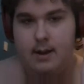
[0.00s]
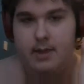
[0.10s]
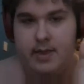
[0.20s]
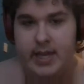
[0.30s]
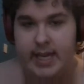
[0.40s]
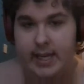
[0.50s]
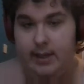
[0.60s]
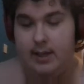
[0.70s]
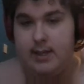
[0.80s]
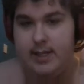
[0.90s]
the
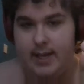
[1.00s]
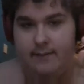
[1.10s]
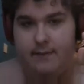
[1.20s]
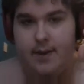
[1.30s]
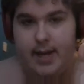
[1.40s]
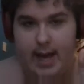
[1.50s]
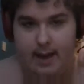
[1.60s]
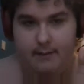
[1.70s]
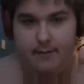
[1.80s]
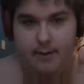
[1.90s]
Sith
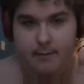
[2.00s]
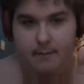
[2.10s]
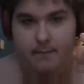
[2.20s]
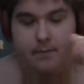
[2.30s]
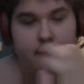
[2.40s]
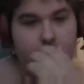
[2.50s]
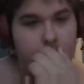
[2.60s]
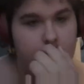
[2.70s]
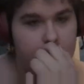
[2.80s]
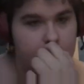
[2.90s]
cave.
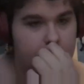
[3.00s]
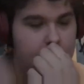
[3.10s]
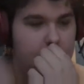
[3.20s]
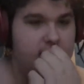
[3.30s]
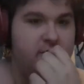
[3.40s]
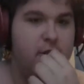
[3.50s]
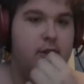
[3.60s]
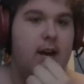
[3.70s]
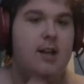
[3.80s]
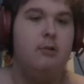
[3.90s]
As soon
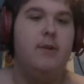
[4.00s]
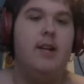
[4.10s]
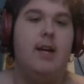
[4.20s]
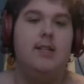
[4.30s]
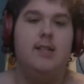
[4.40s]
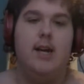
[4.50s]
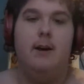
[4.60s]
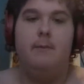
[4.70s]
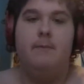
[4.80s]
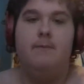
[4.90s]
as Kylo realizes that,